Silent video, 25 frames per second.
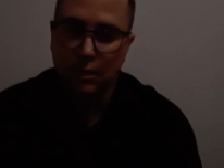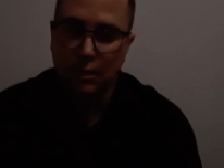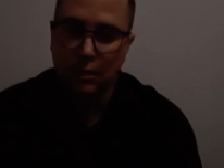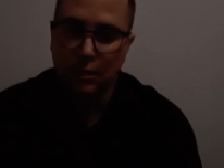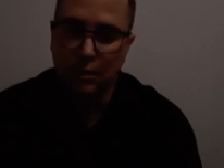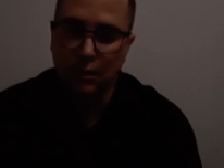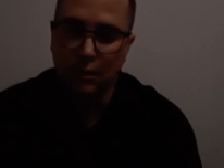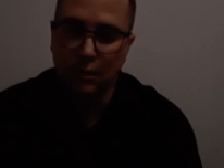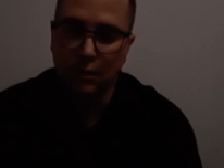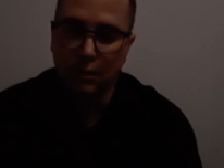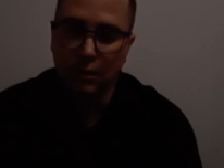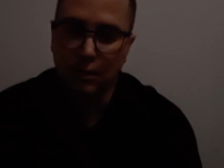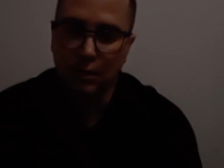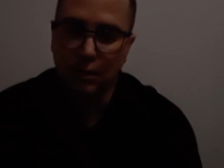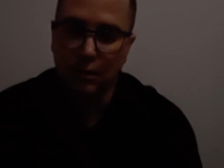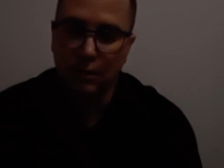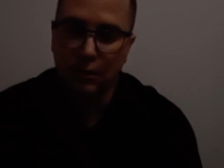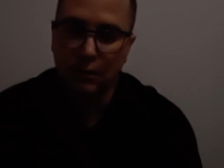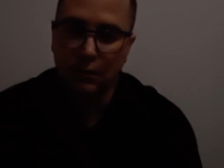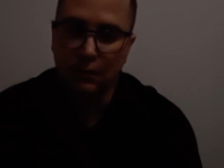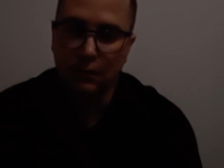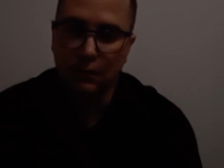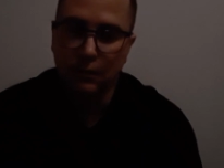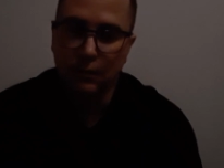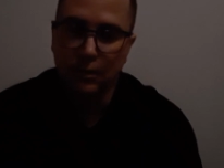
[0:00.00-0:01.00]
Uh,
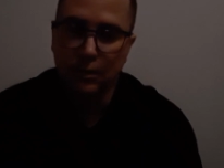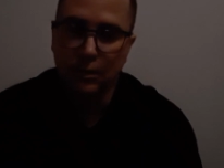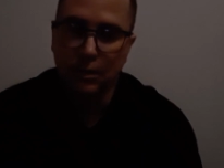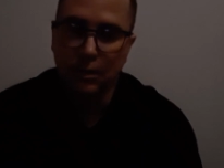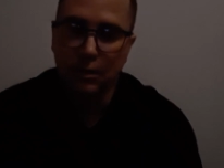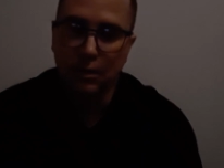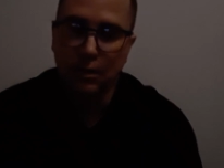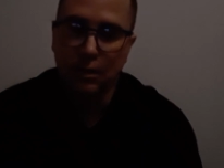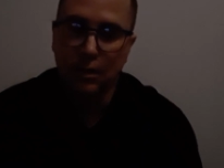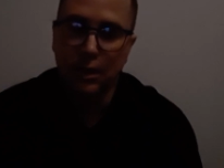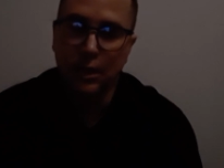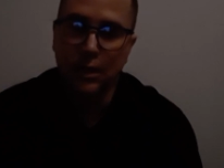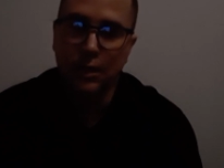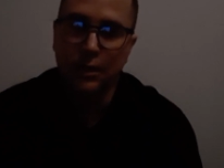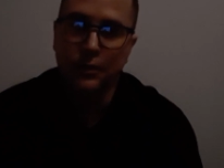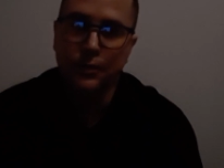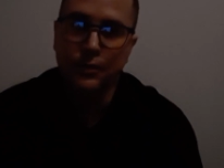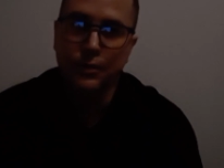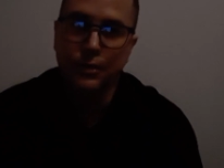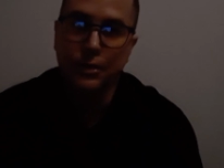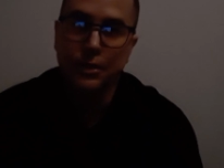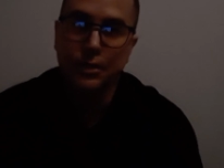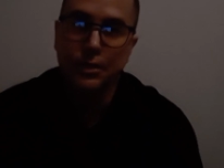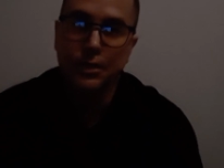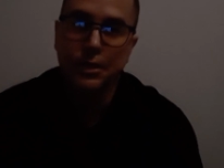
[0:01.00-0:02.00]
we're all
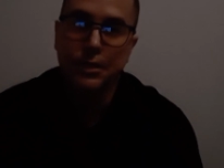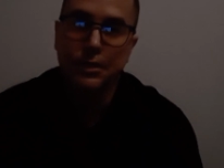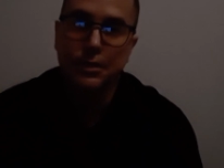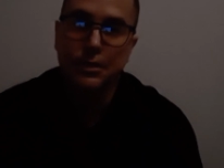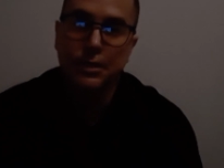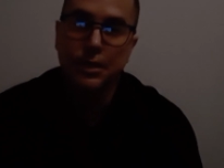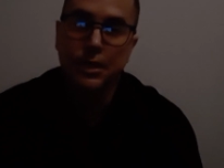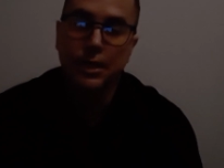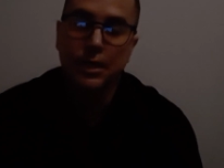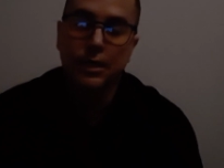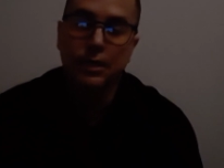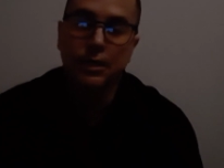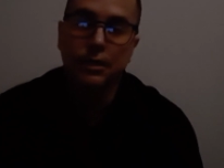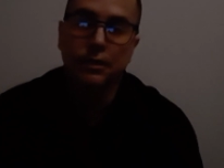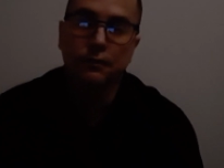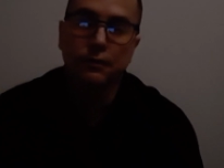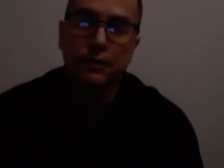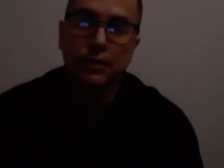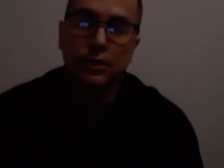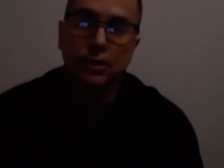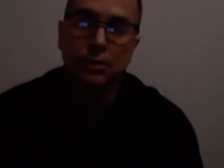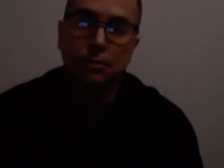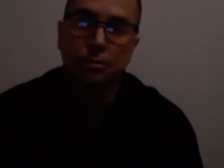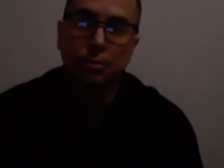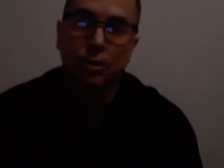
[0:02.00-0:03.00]
energy, that's
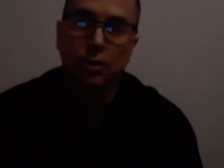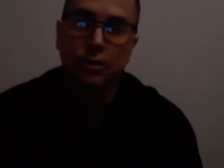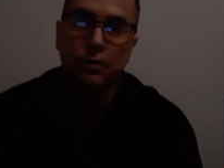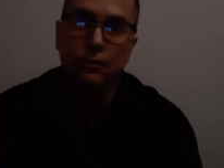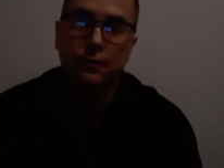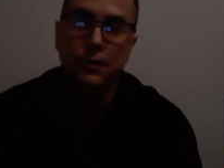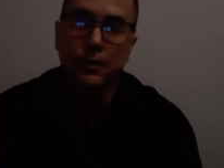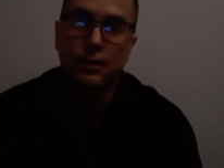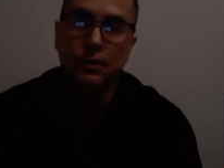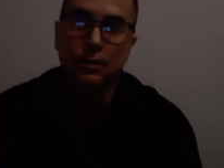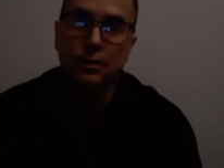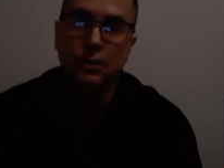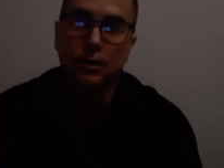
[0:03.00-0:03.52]
scientifically proven.